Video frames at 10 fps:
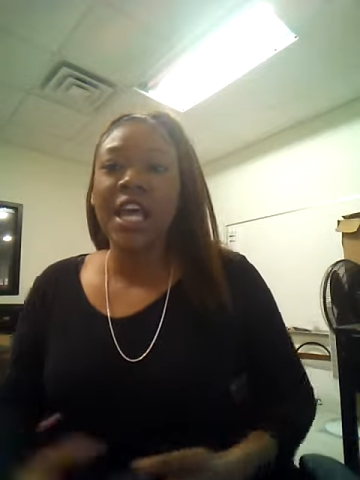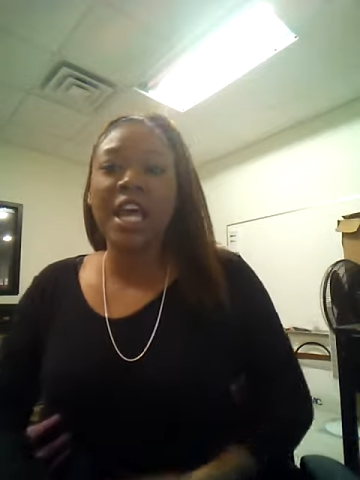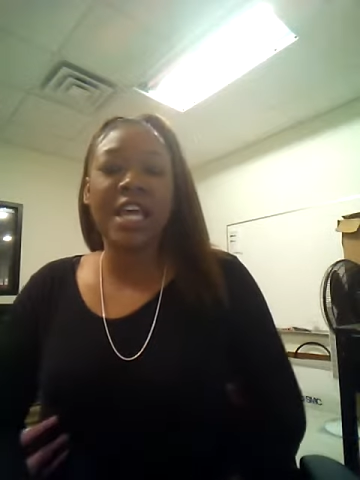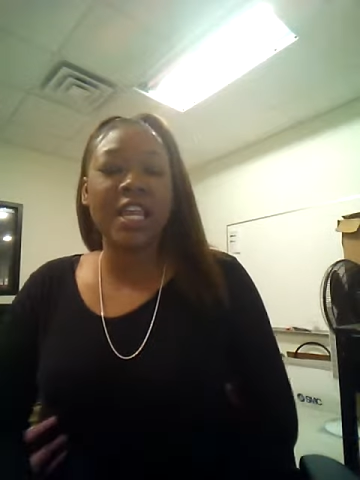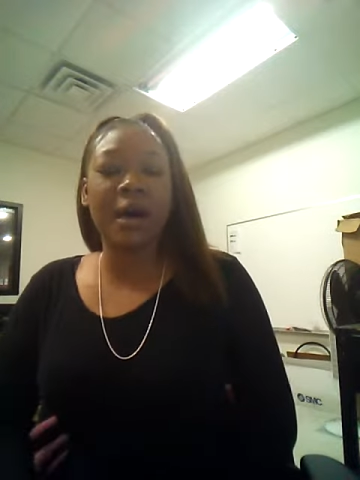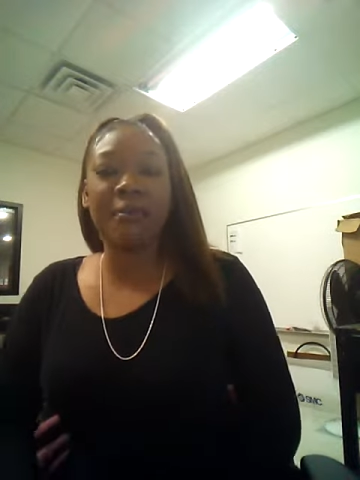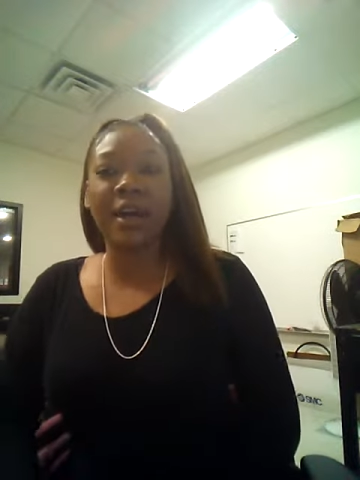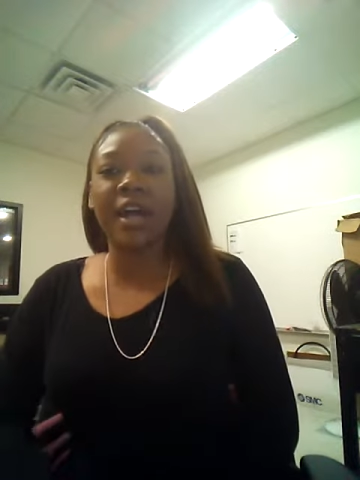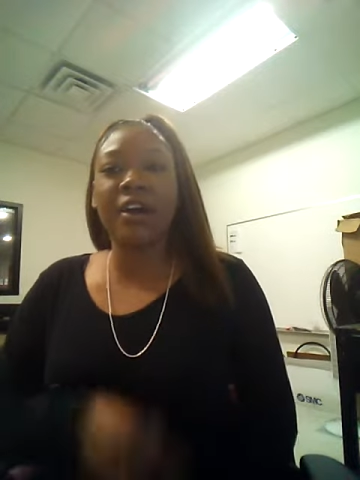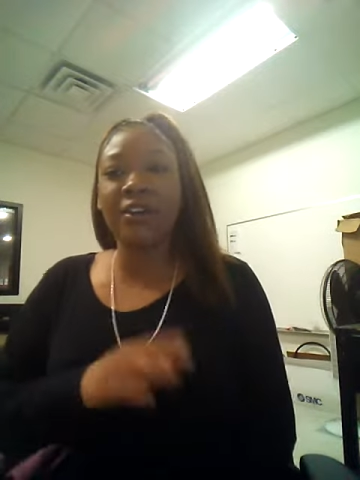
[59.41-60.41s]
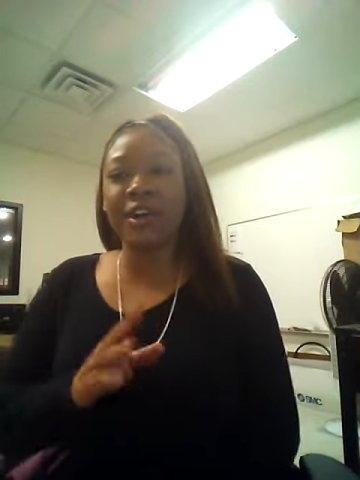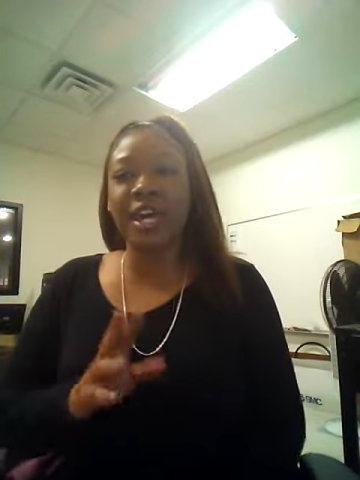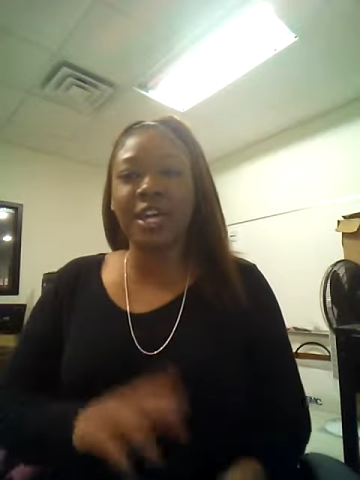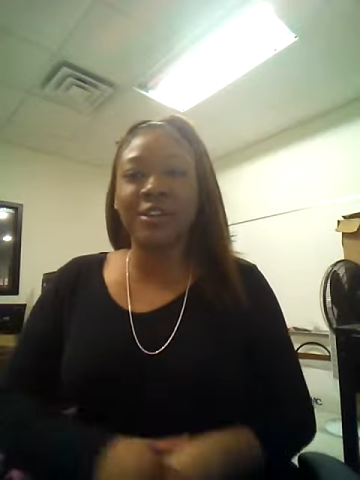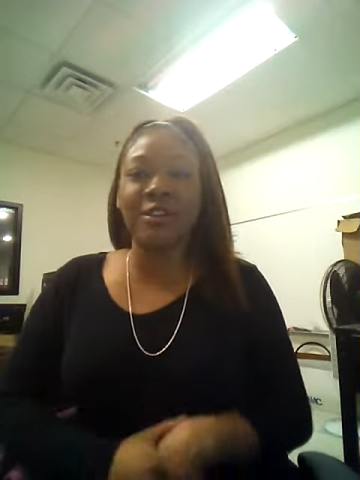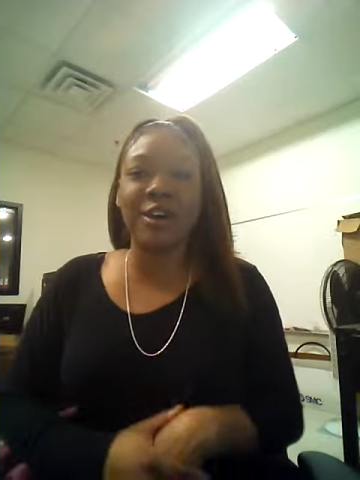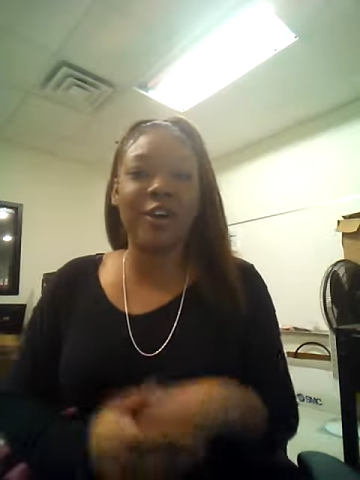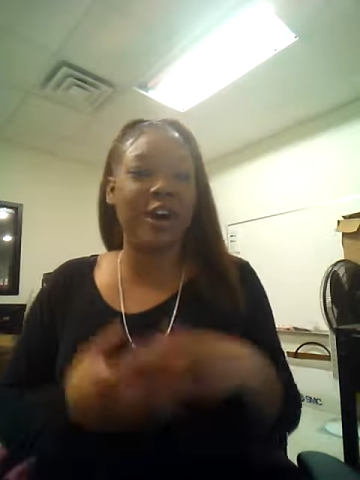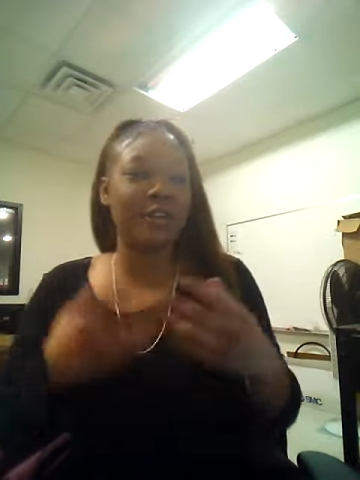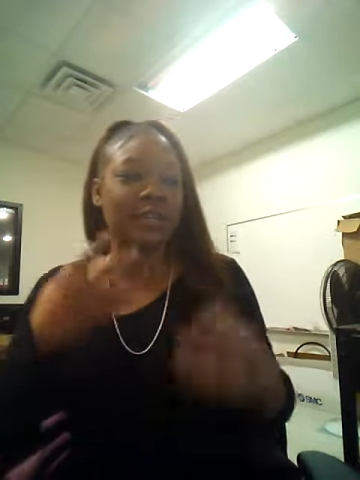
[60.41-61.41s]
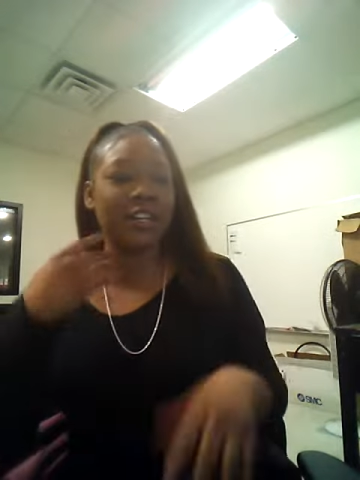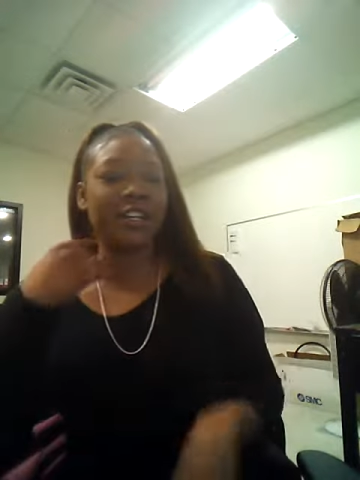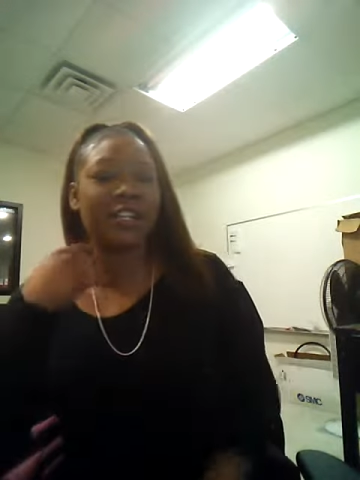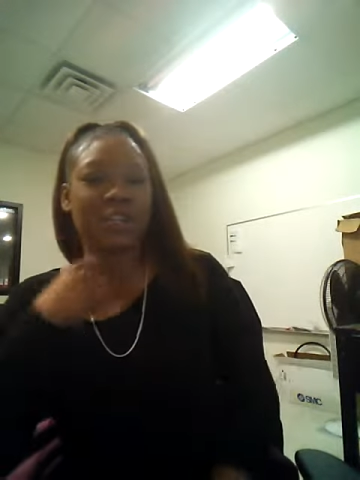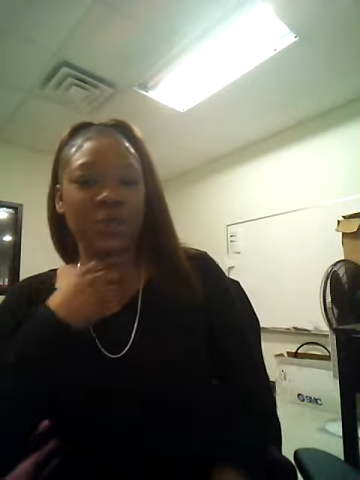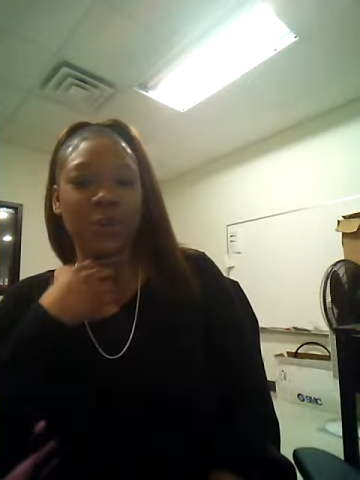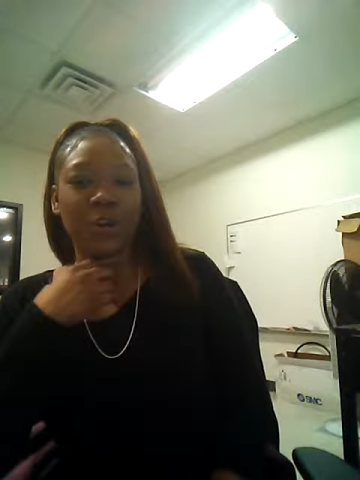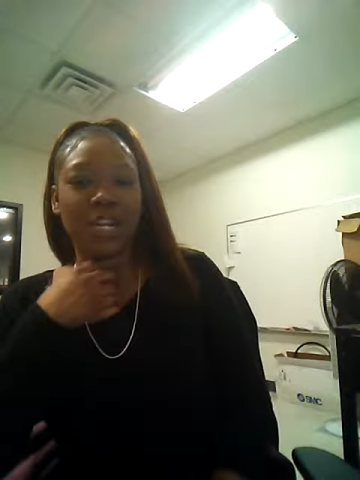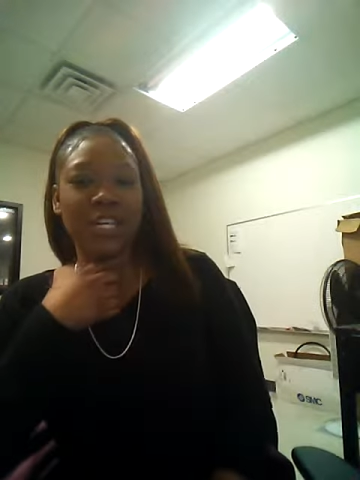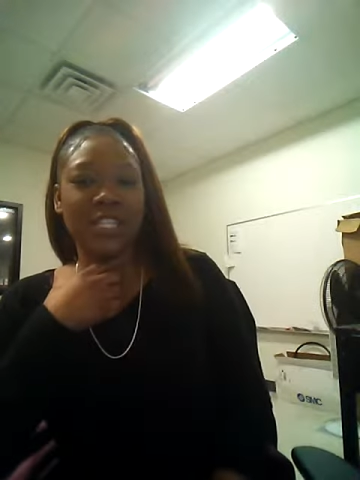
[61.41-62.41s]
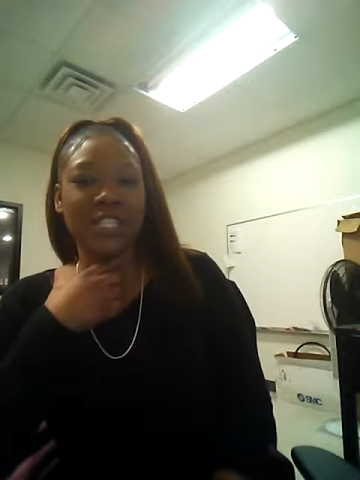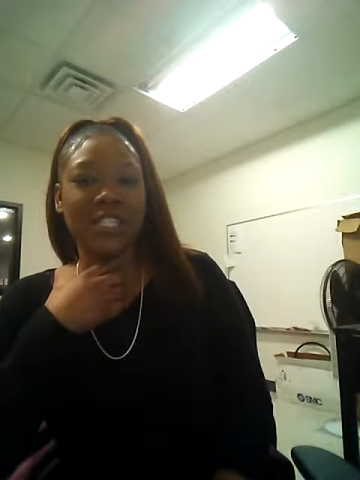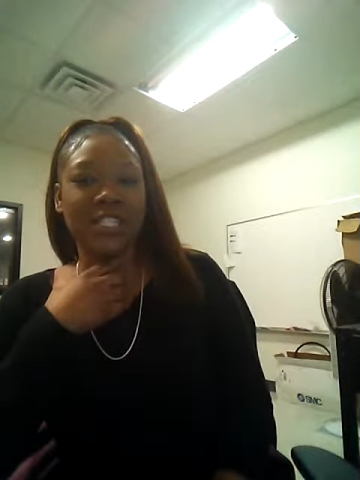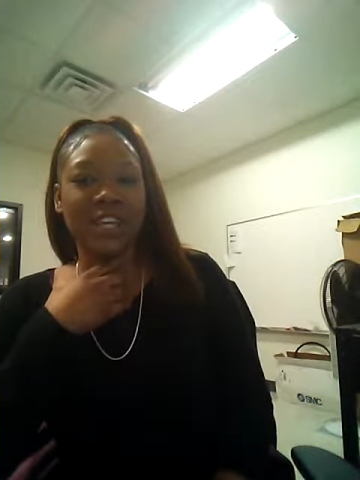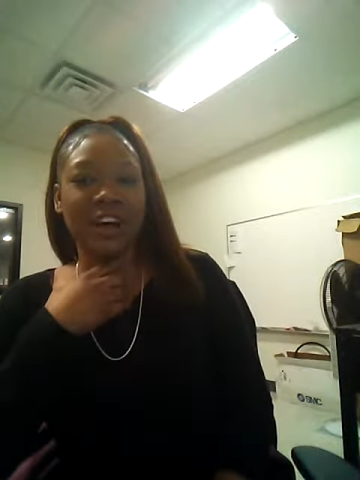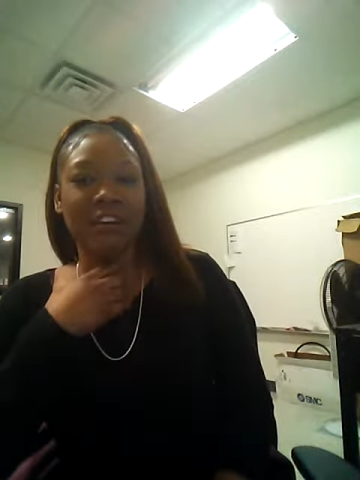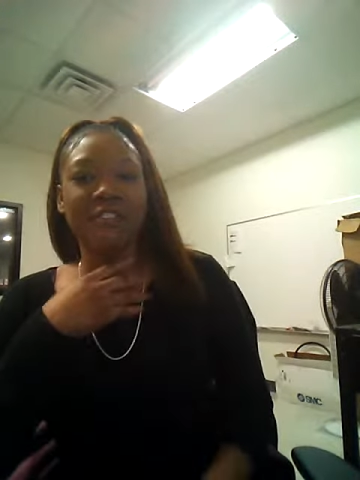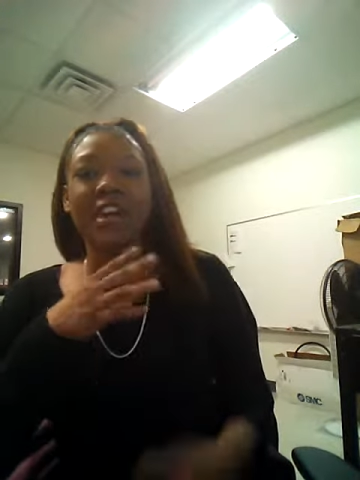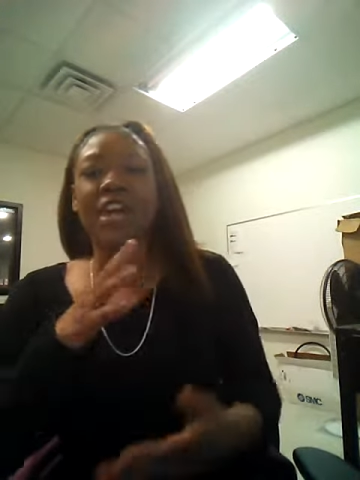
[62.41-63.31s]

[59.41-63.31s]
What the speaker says: And I'm like, okay, you know, I'm hearing the stories and stuff.